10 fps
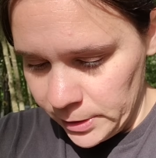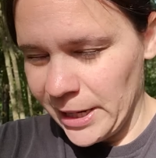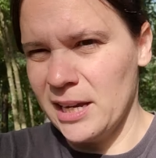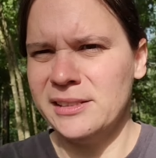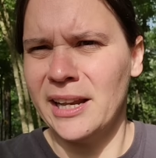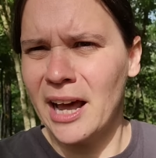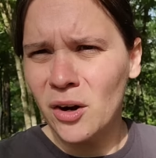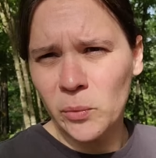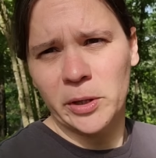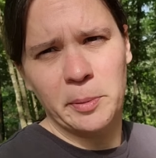But like I said,
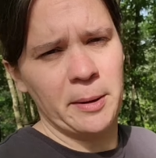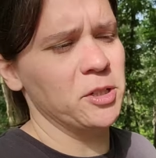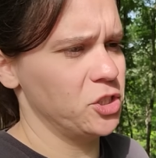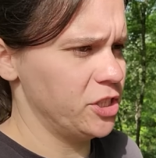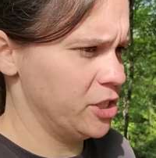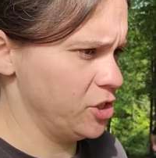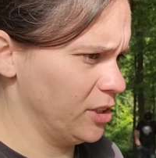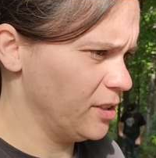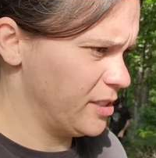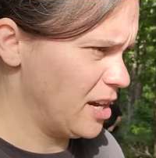I don't really pay much
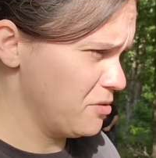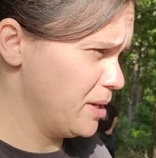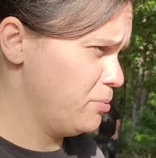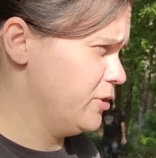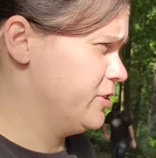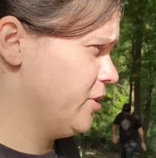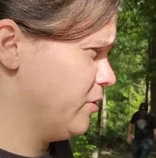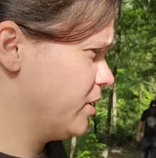attention because I don't get poison